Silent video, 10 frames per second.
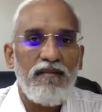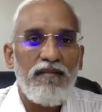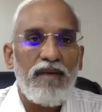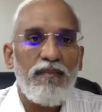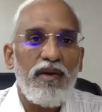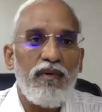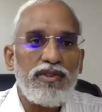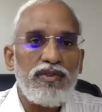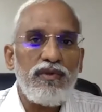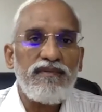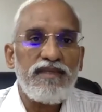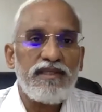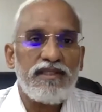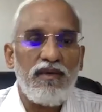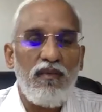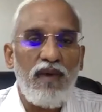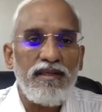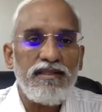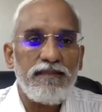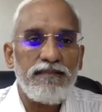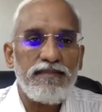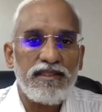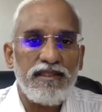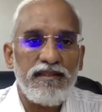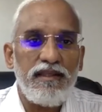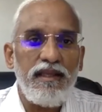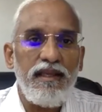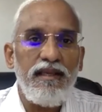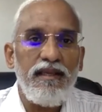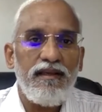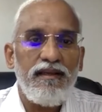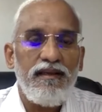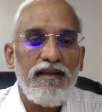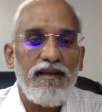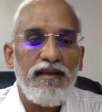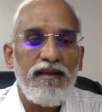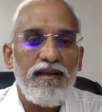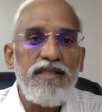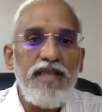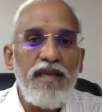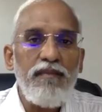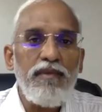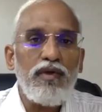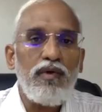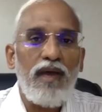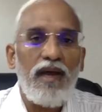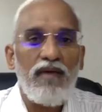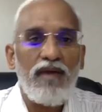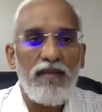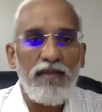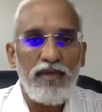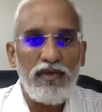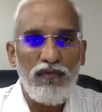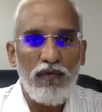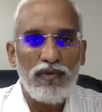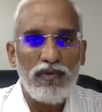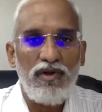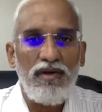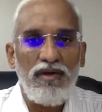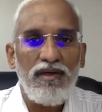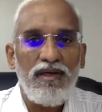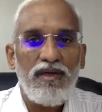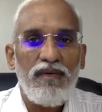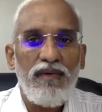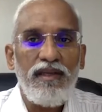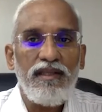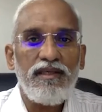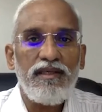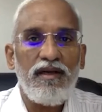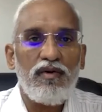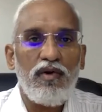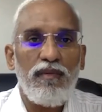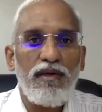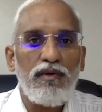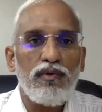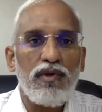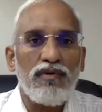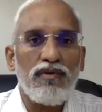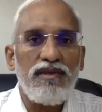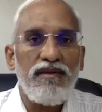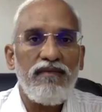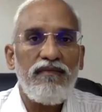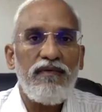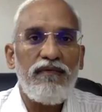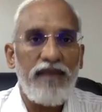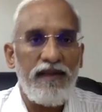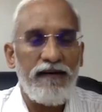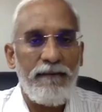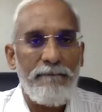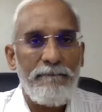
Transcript: But by virtue of section 1, subsection 3, it is deemed to have come into force on 23rd October 2015.